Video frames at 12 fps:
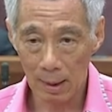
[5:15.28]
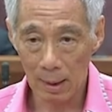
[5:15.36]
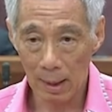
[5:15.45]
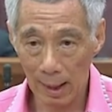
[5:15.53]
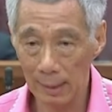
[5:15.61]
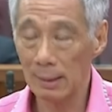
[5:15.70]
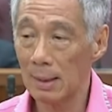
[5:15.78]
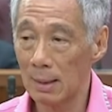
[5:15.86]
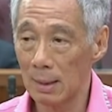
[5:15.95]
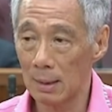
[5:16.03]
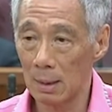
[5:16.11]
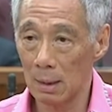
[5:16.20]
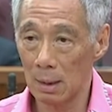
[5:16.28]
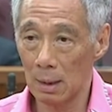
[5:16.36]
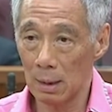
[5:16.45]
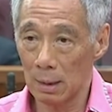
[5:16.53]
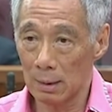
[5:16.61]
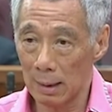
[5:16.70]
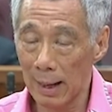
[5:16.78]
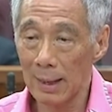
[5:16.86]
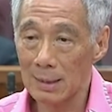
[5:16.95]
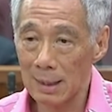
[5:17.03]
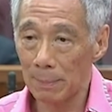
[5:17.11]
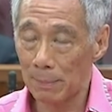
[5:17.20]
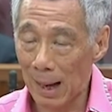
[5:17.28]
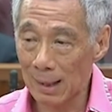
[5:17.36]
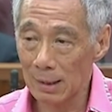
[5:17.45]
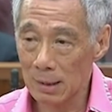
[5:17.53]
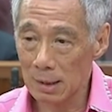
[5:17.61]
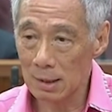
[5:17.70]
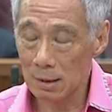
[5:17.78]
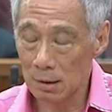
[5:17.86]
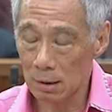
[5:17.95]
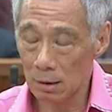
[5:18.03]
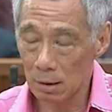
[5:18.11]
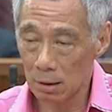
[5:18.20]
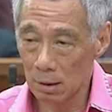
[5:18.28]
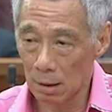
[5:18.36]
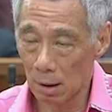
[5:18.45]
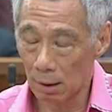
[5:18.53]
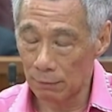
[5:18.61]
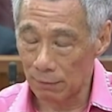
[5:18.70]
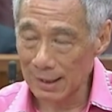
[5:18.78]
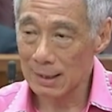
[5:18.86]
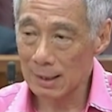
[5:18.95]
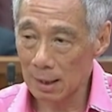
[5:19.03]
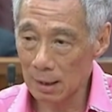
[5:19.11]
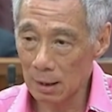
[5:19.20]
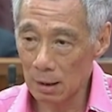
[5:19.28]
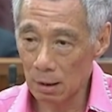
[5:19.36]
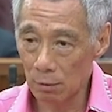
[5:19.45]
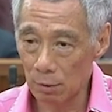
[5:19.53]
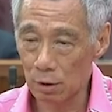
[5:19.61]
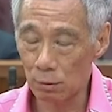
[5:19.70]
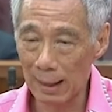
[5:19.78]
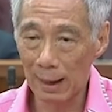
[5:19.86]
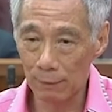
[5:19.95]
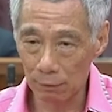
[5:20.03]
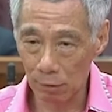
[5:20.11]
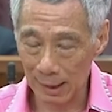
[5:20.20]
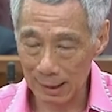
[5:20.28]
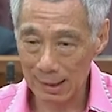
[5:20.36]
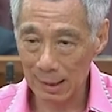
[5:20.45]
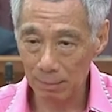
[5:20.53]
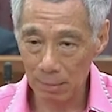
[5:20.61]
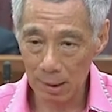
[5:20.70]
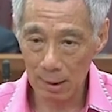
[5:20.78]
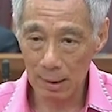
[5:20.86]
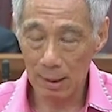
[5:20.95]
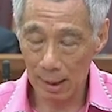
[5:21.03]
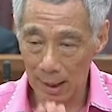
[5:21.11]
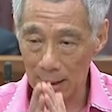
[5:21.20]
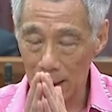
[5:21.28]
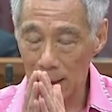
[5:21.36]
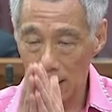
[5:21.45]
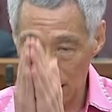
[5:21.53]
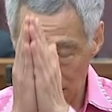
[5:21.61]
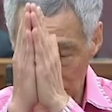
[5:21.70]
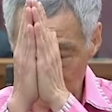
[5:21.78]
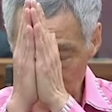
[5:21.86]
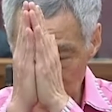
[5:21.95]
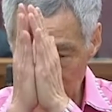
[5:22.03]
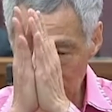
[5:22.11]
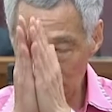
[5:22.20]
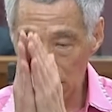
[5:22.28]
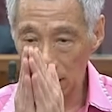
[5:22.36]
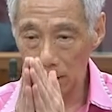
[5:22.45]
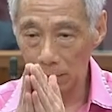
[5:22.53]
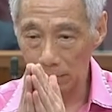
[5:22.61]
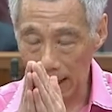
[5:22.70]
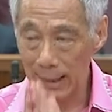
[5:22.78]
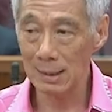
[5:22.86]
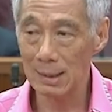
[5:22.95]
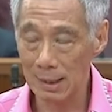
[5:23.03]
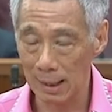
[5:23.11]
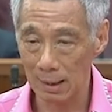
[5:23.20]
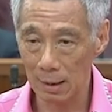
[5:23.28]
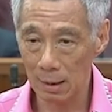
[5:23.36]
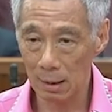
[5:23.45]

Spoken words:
And there is a balance of risk which we have to accept, and then there's a fundamental mindset.